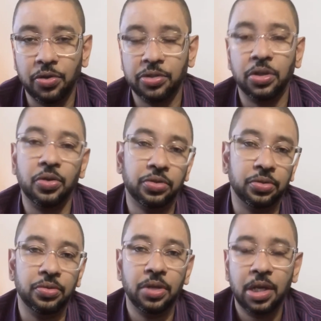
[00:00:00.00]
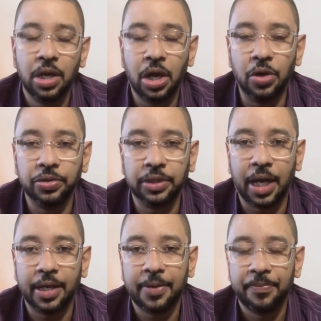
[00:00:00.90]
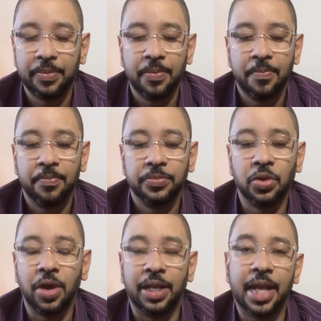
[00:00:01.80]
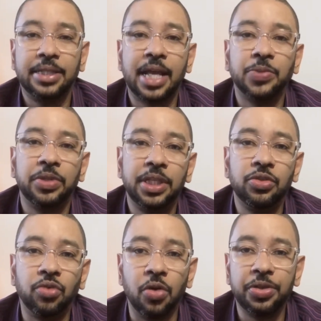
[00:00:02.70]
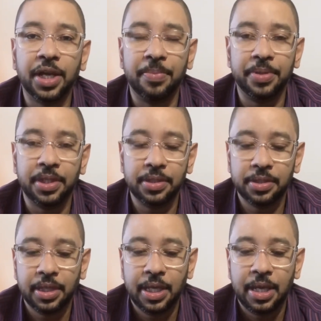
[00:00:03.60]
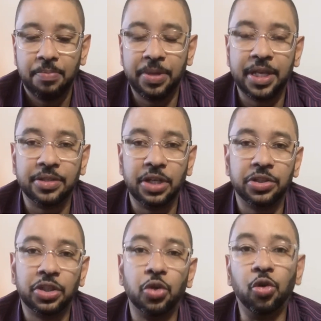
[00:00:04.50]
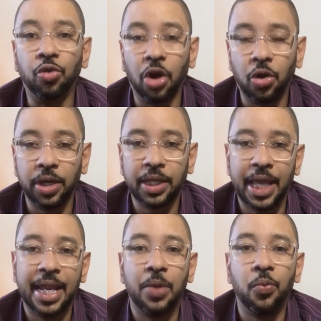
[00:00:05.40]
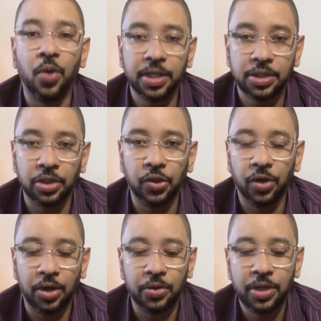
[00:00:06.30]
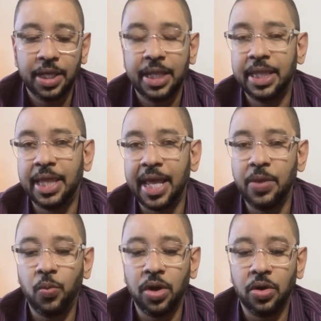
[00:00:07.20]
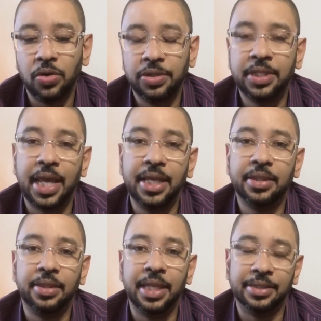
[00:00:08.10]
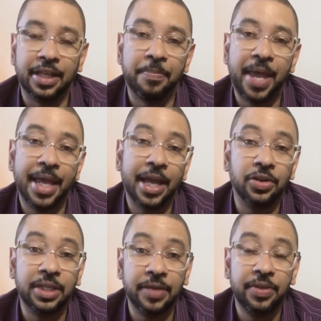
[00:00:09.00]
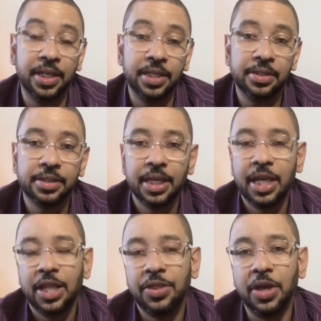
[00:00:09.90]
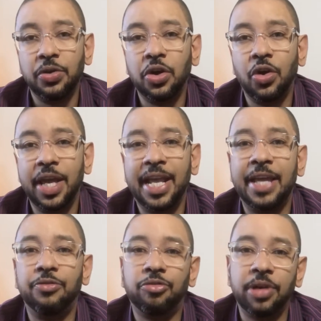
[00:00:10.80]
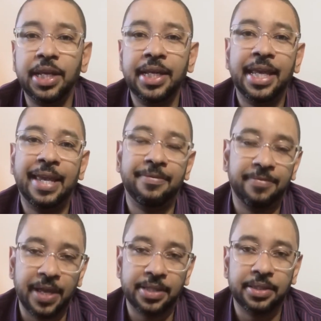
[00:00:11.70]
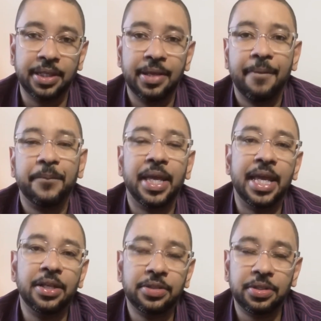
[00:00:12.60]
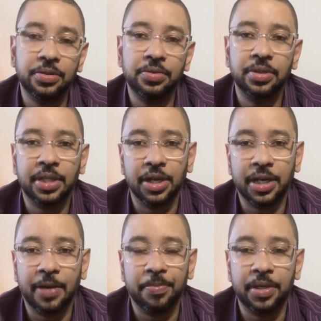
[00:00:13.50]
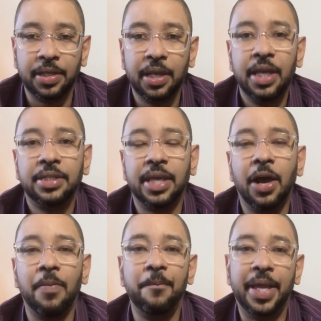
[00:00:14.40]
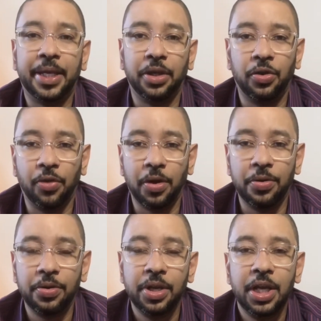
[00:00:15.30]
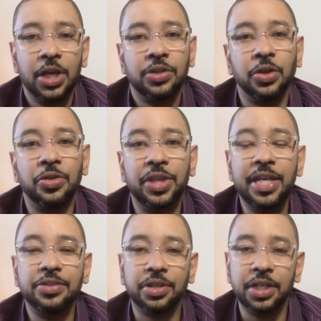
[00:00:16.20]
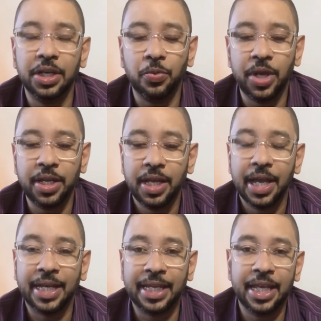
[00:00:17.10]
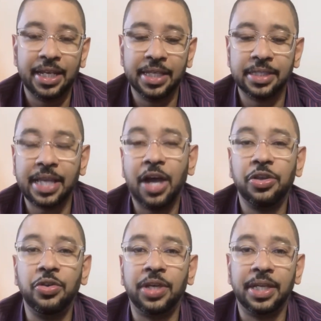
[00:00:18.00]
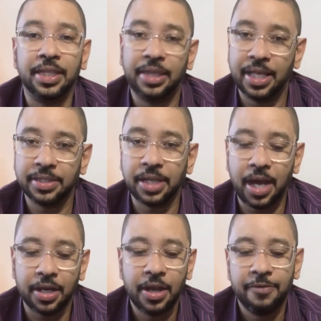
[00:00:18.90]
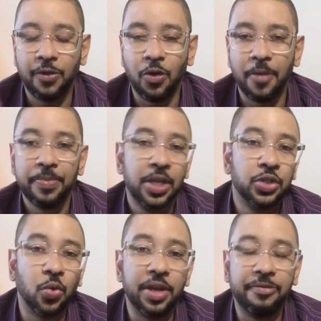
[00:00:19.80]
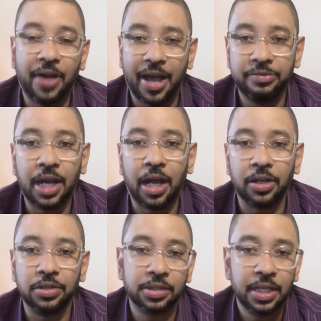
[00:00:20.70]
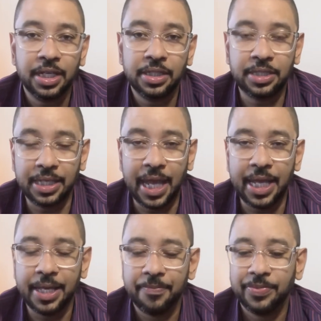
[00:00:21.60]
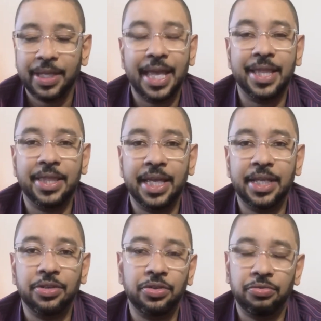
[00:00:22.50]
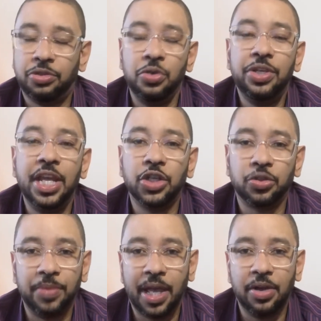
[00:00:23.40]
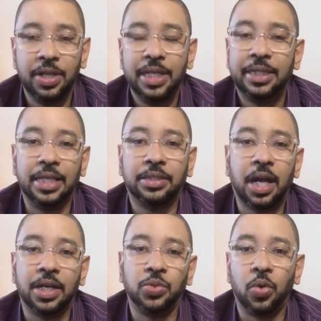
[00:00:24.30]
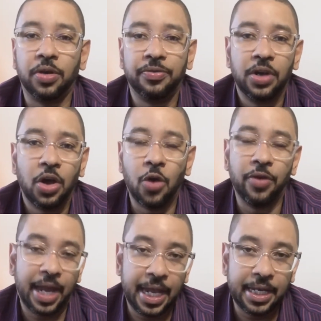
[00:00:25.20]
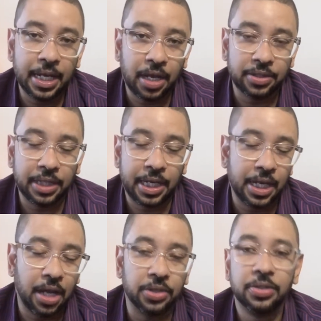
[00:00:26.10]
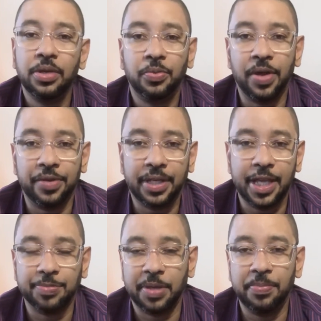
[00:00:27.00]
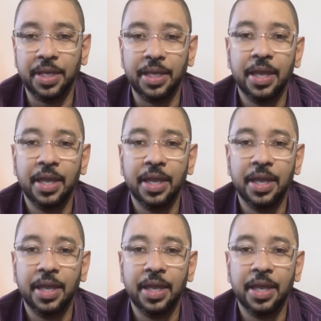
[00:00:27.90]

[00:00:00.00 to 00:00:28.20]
those who own stock. So a lot of times with these growth companies, because they're still growing and they want to grow, they will take, instead of paying out dividends, they'll go ahead and reinvest it into their company to help make it grow. So these are good when, again, this is how you can get that stock for $25 today, and then 2 years from now, that stock is worth over $80, $90, whatever the case may be,